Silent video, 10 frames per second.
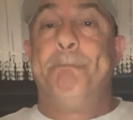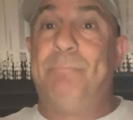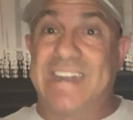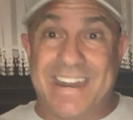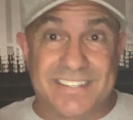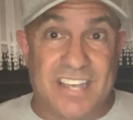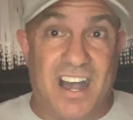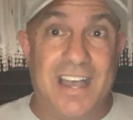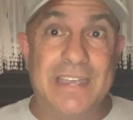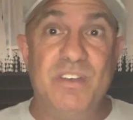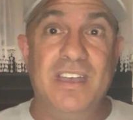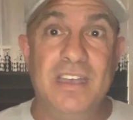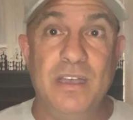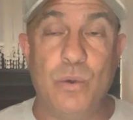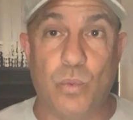But at a time
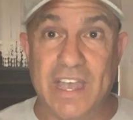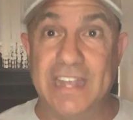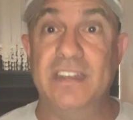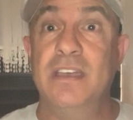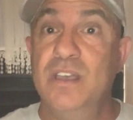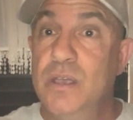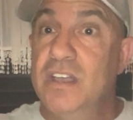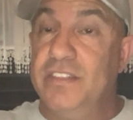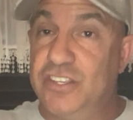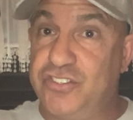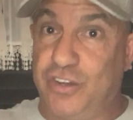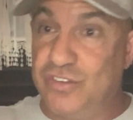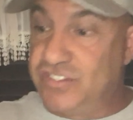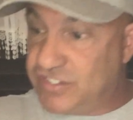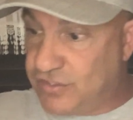when the
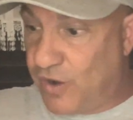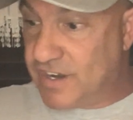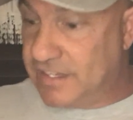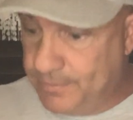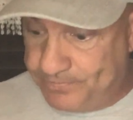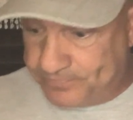church started